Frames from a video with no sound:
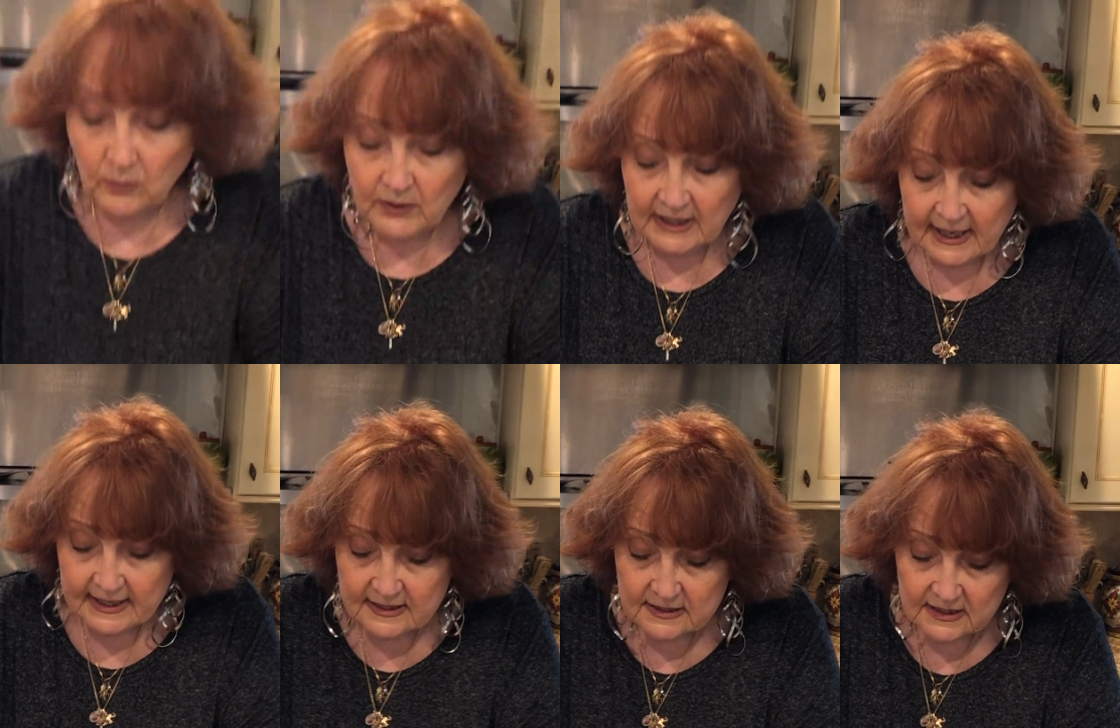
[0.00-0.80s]
we like
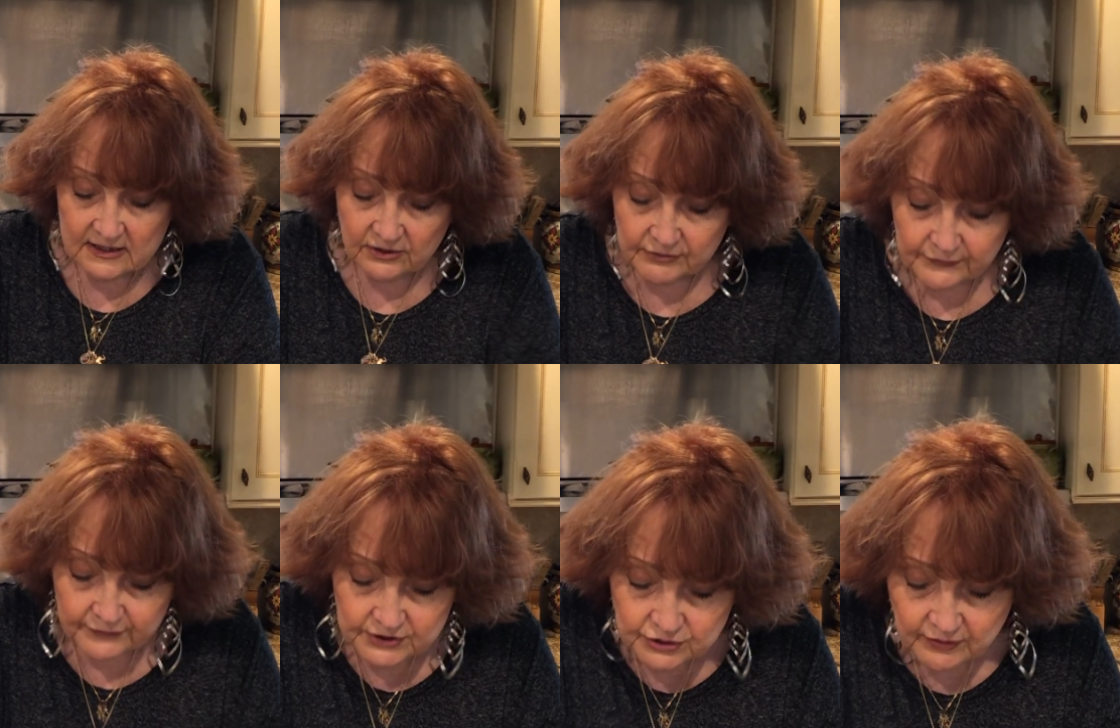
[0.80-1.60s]
it in the
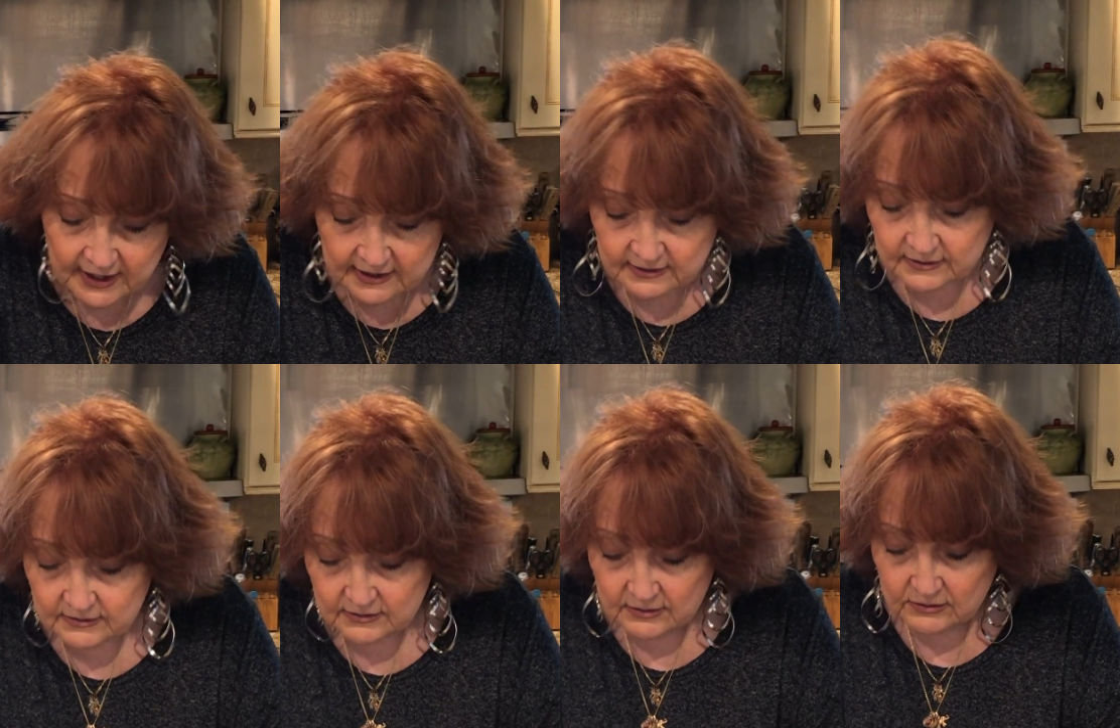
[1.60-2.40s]
refrigerator,
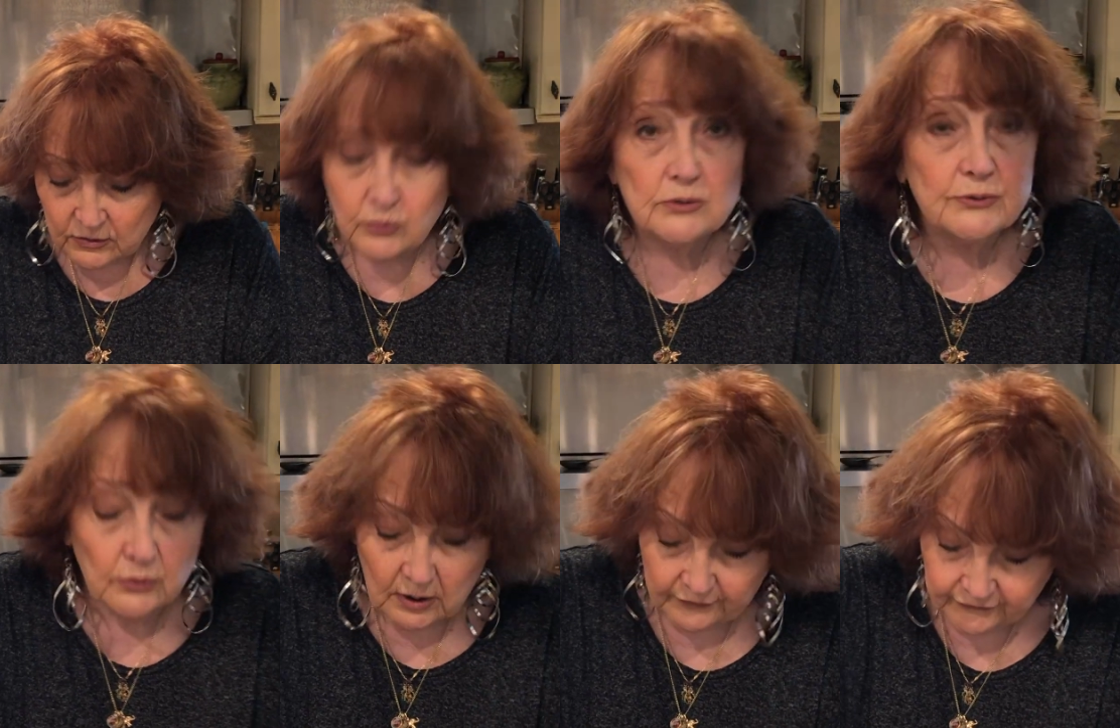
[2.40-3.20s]
cooled
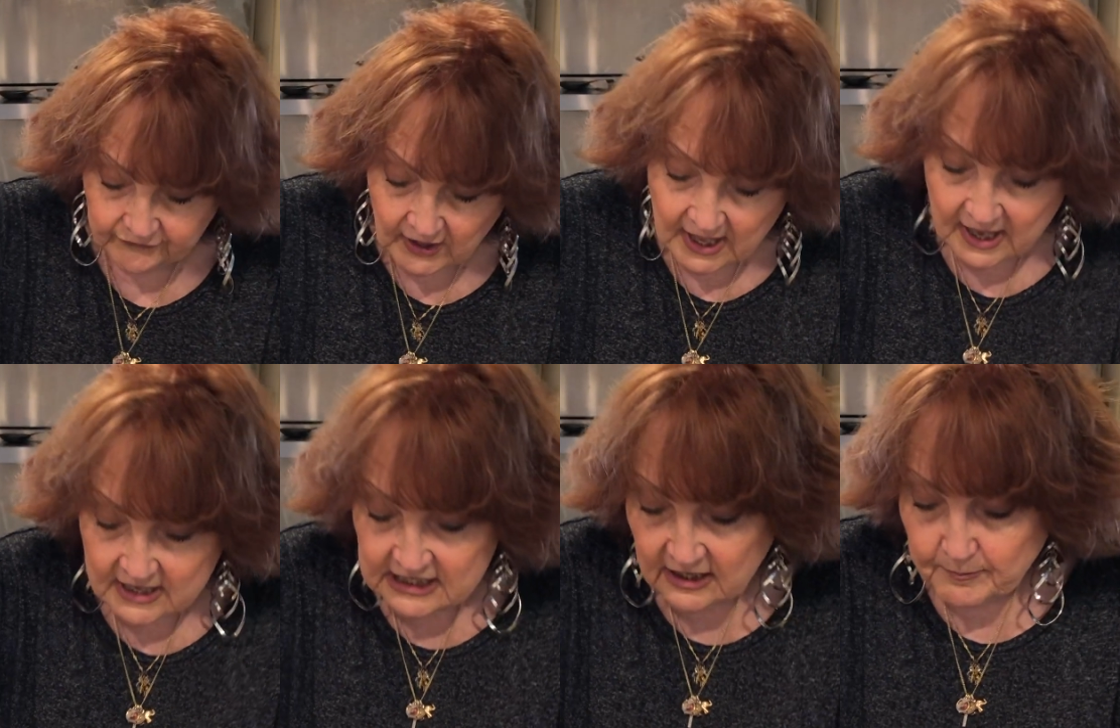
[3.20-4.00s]
off,
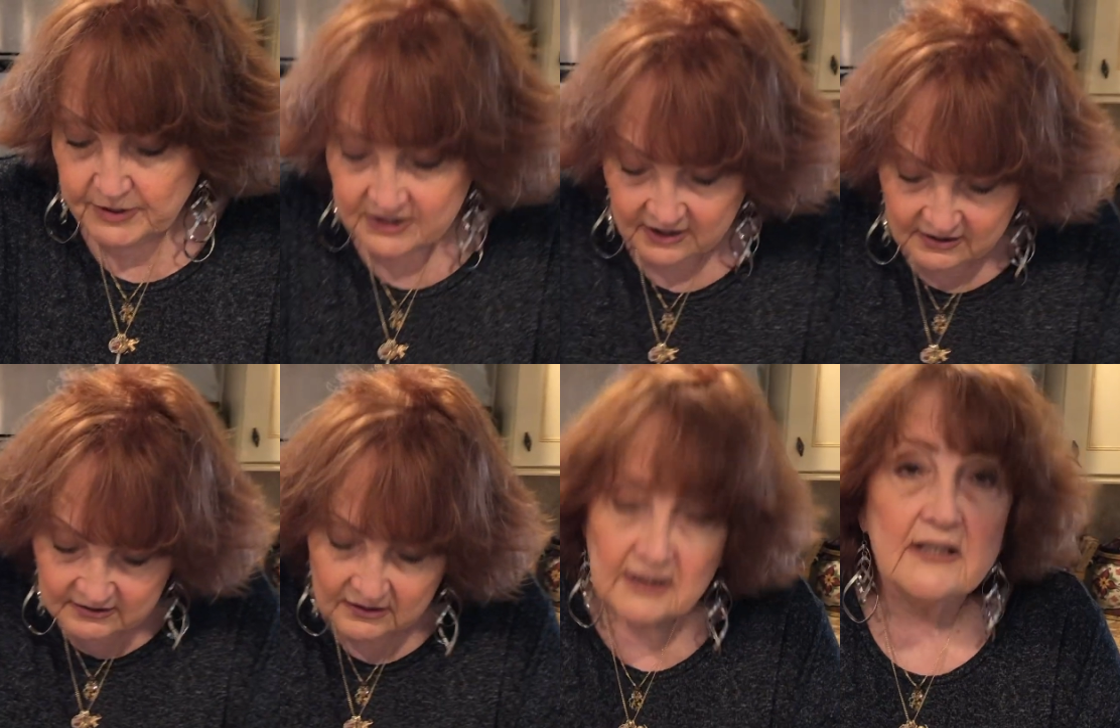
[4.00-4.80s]

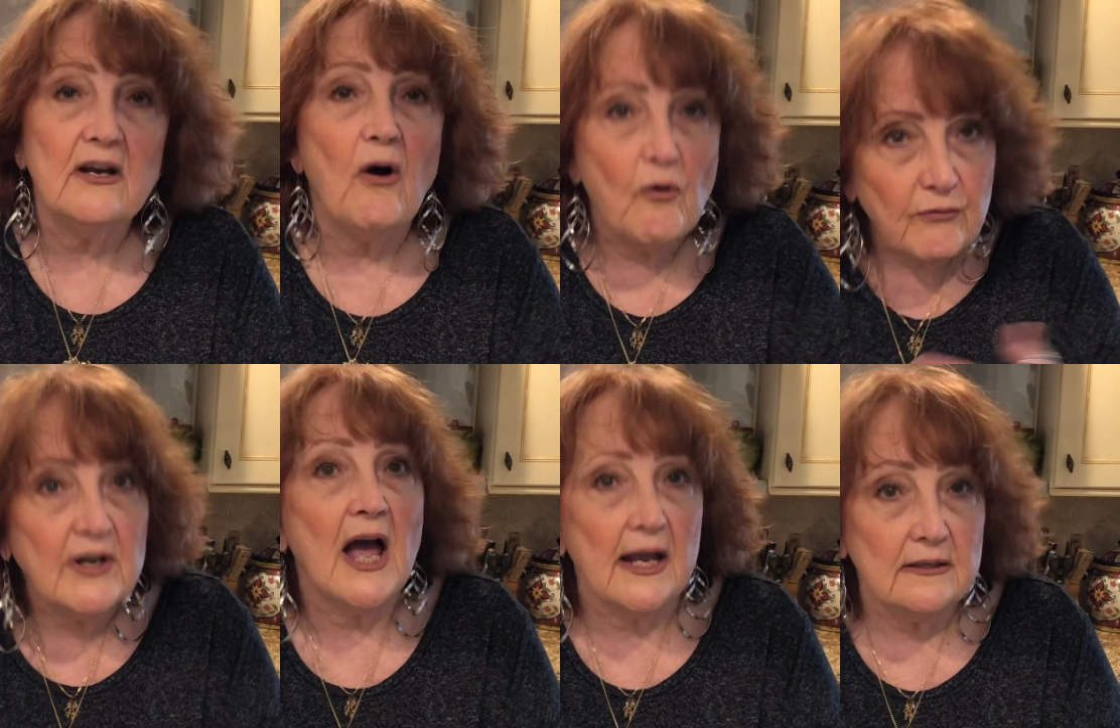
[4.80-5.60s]
particularly
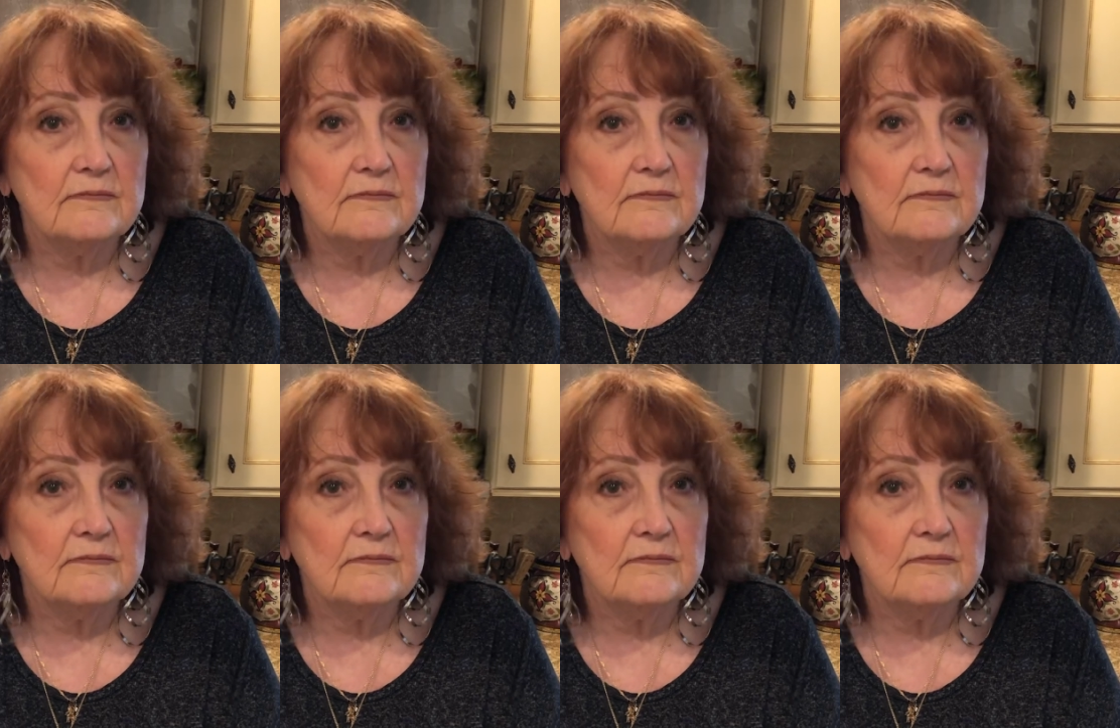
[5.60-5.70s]
overnight.